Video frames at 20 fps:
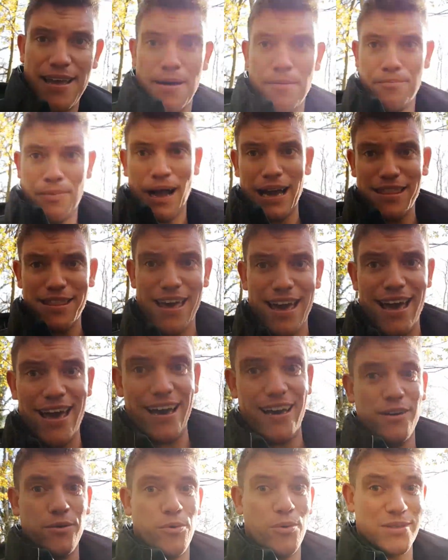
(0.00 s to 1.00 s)
Back
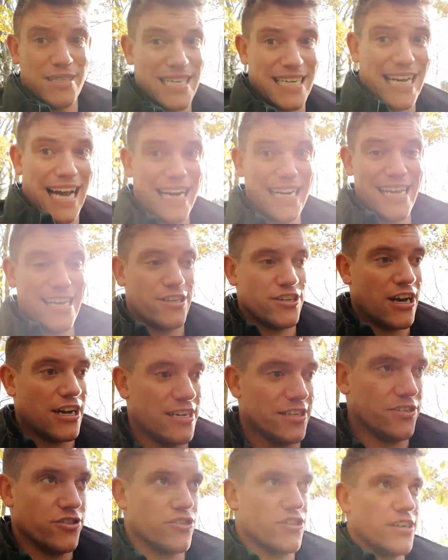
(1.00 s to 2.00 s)
there was a Cali
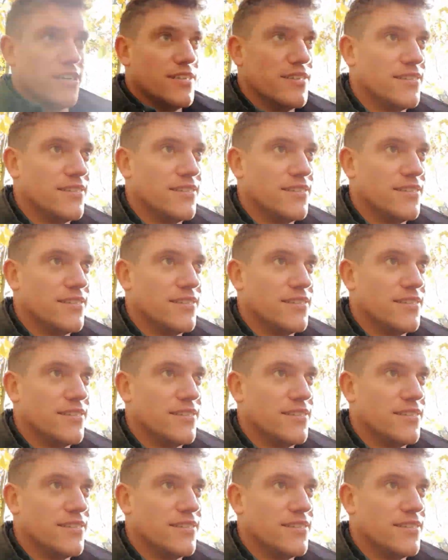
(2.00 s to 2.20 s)
challenge.